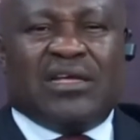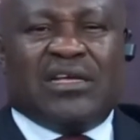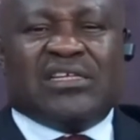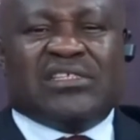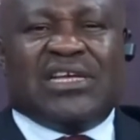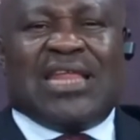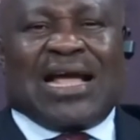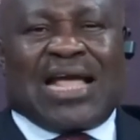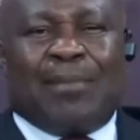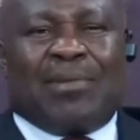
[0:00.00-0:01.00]
say
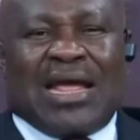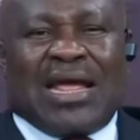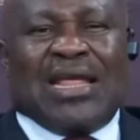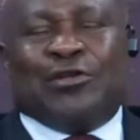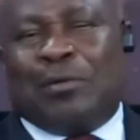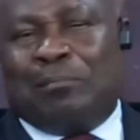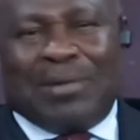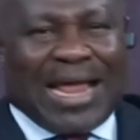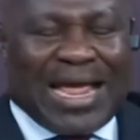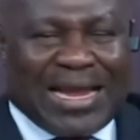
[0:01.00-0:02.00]
that camera, it don't
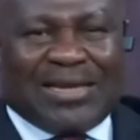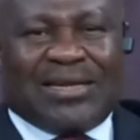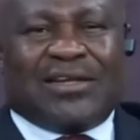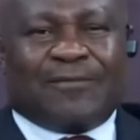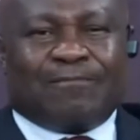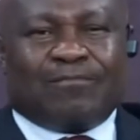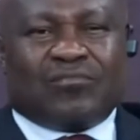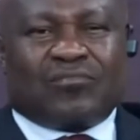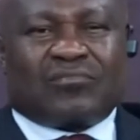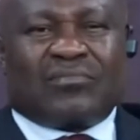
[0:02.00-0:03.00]
blind.
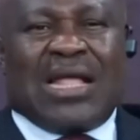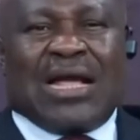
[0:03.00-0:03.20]
Now